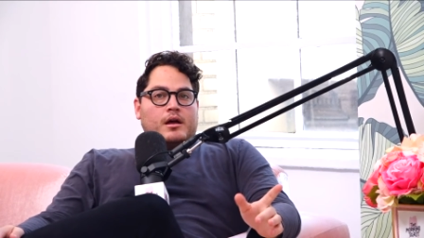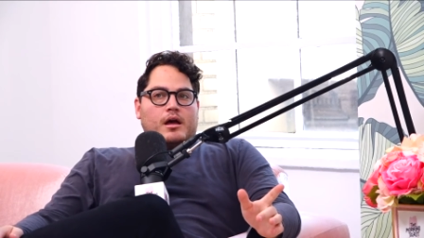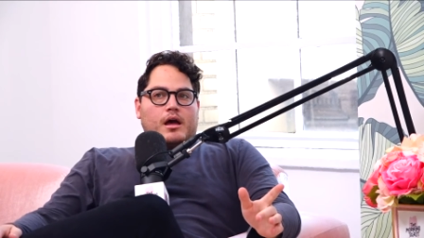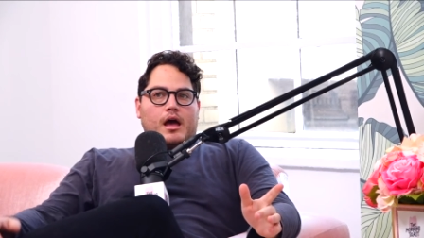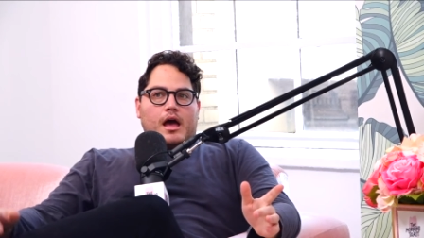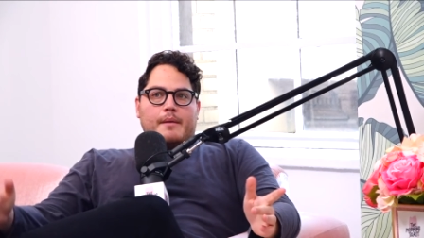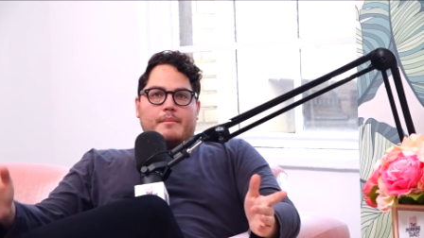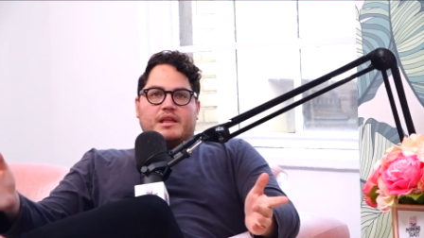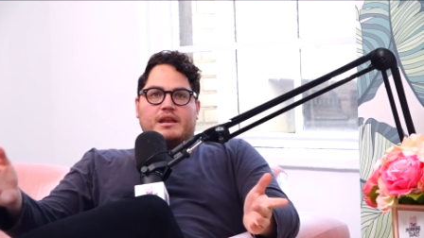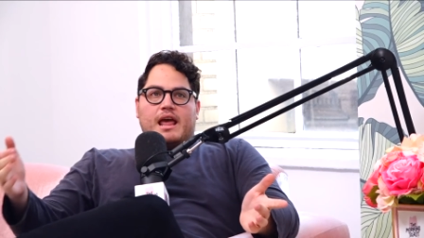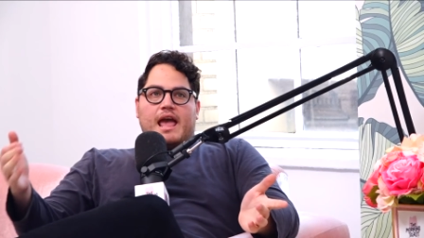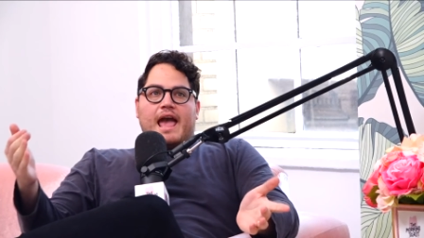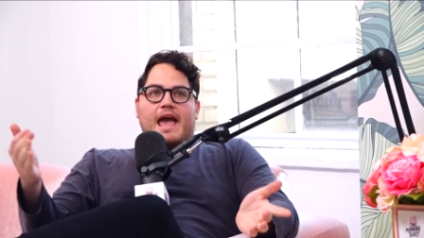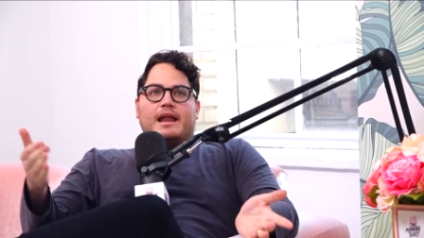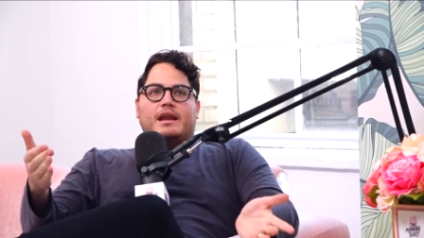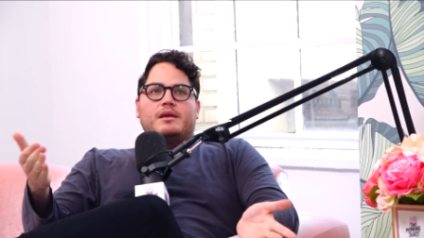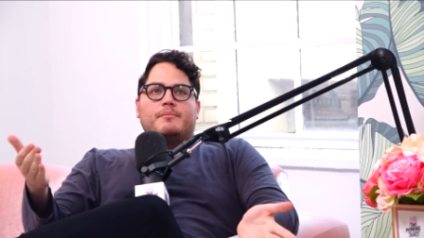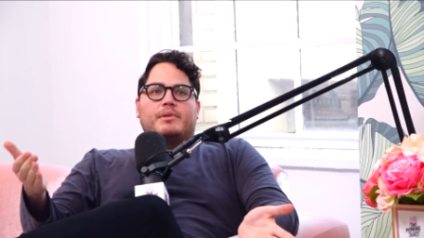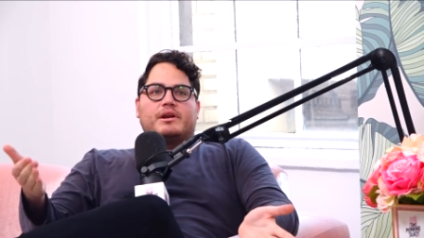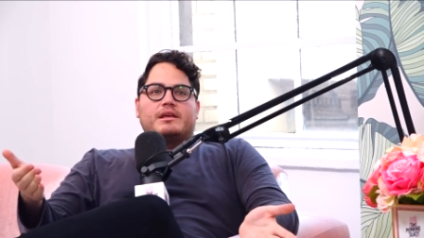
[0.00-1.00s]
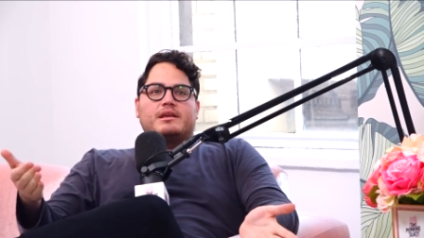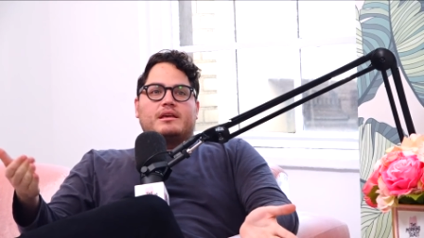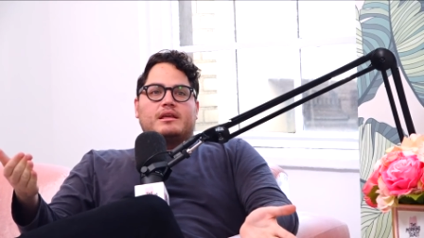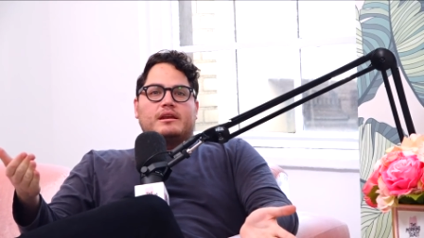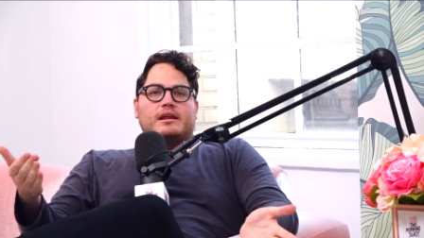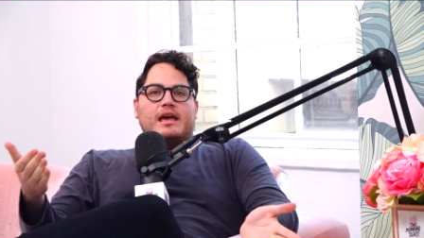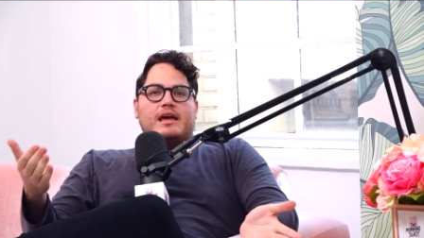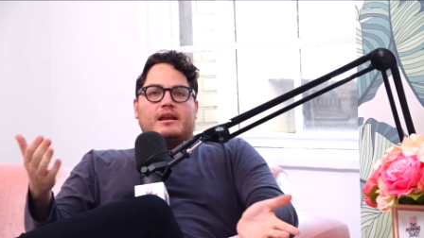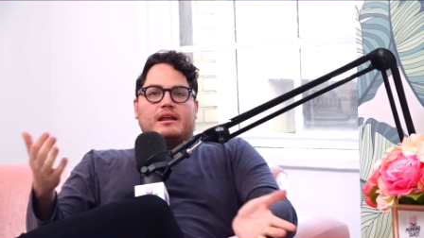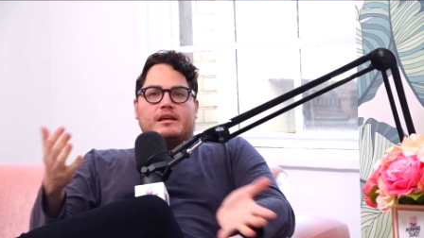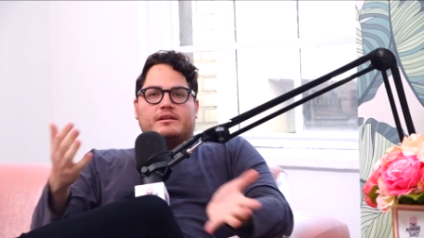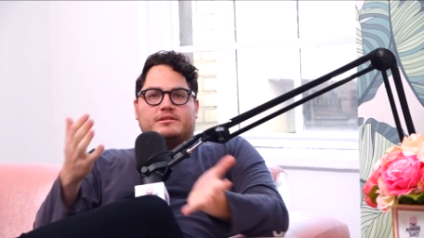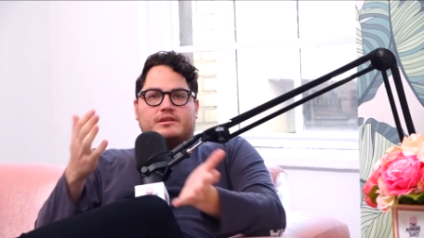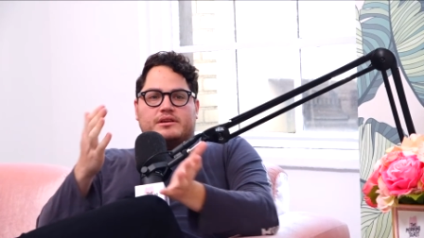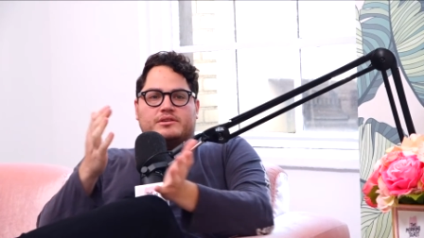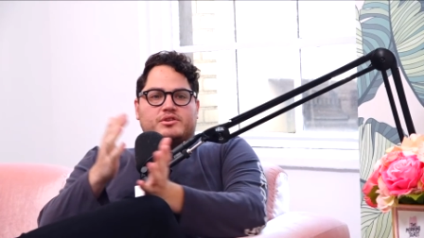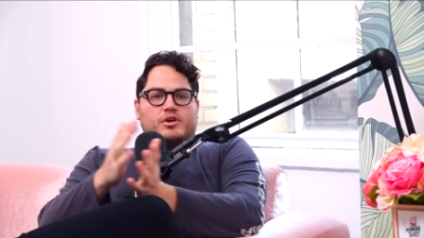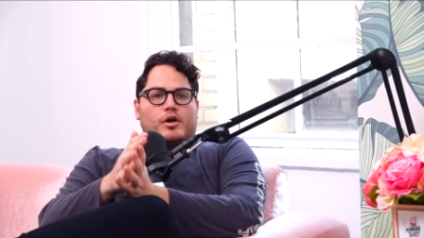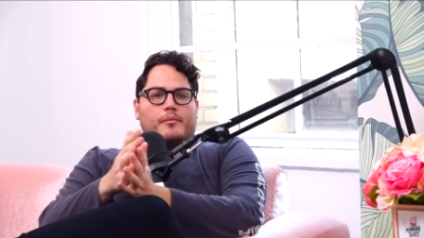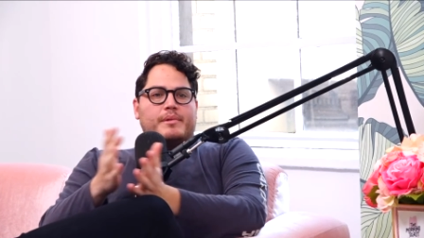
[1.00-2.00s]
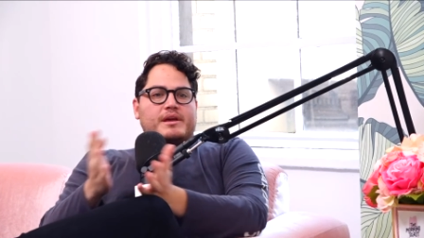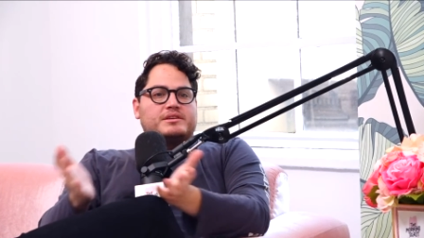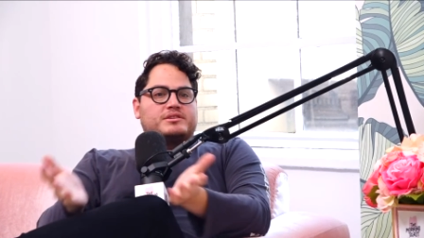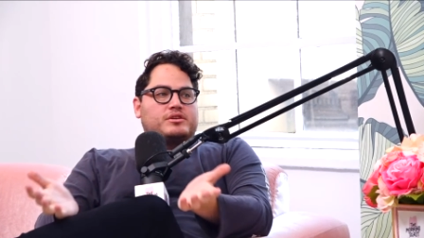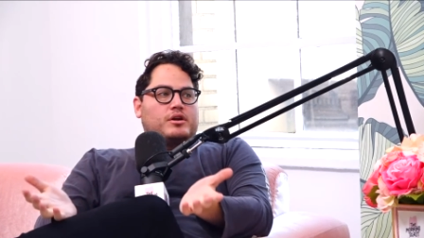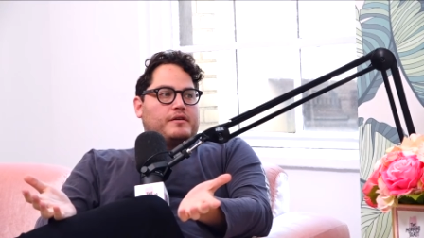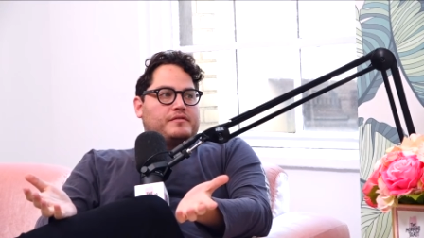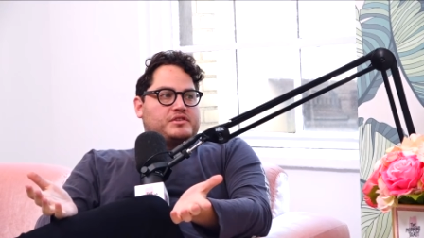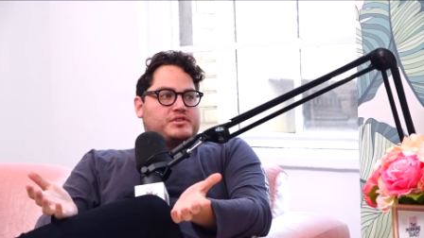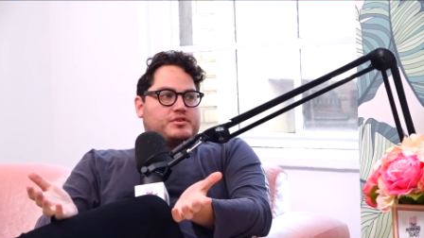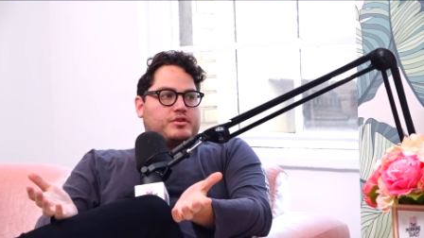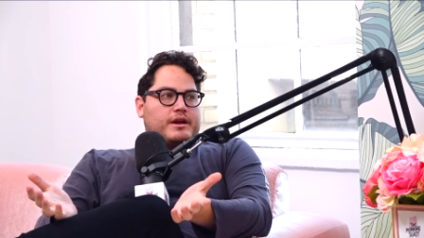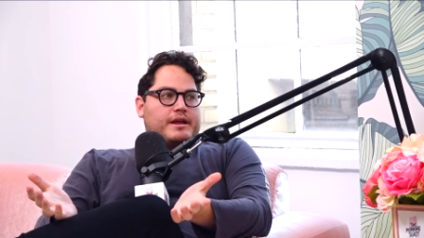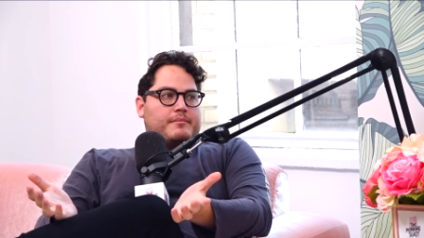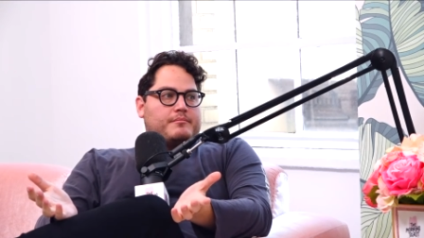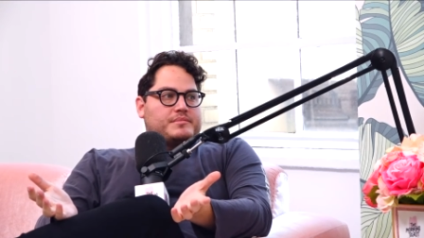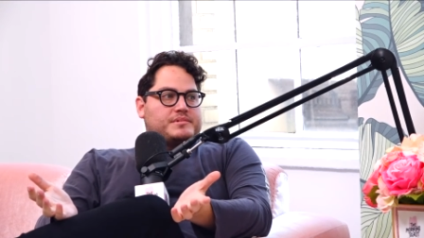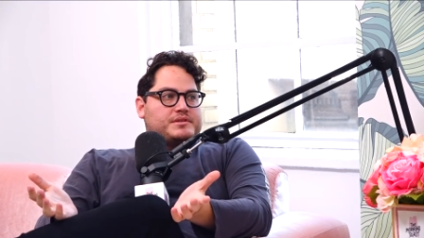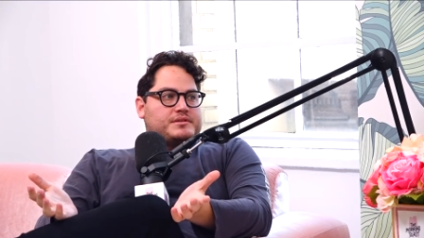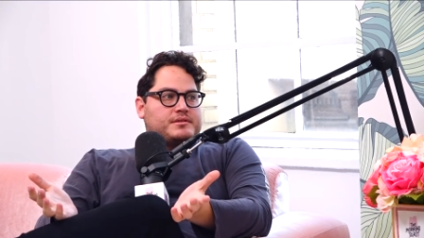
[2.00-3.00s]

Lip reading: I mean, anybody can get, it's all based off streams.